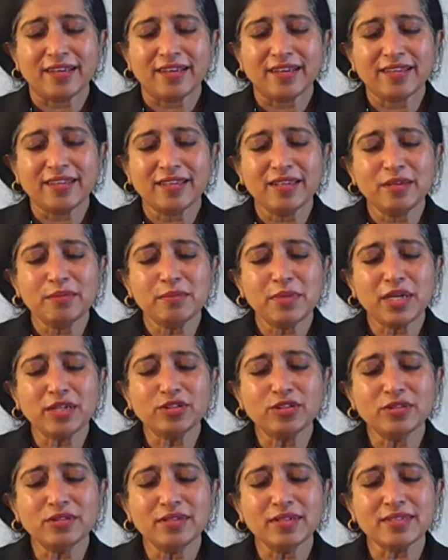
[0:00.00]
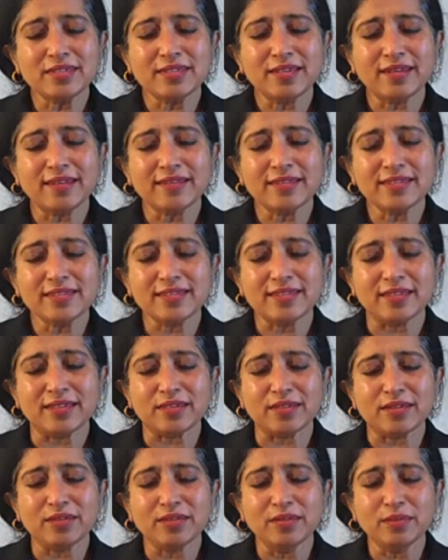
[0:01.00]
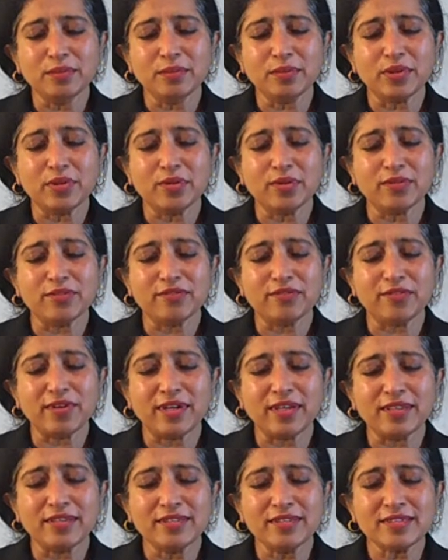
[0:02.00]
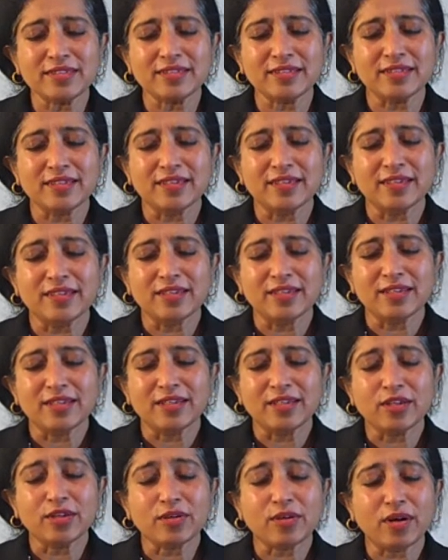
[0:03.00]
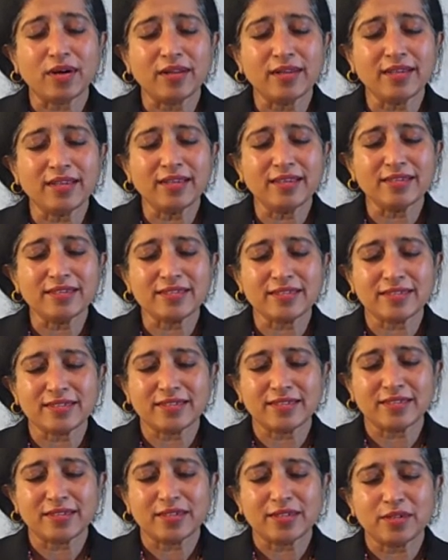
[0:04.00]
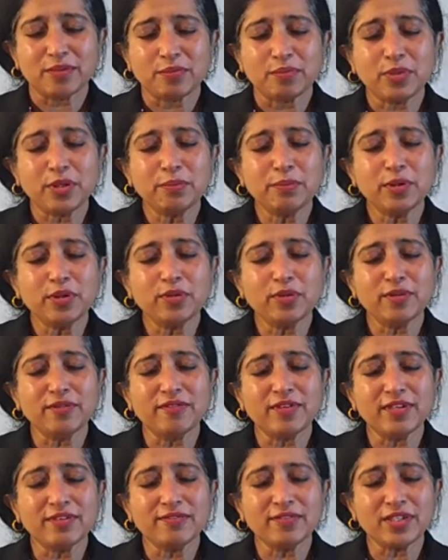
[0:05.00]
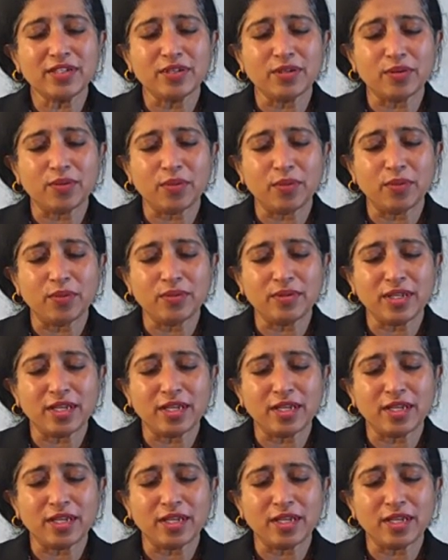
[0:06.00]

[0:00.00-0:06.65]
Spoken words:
And then imagine there's another circle with your friends, your colleagues, people who have lived in your own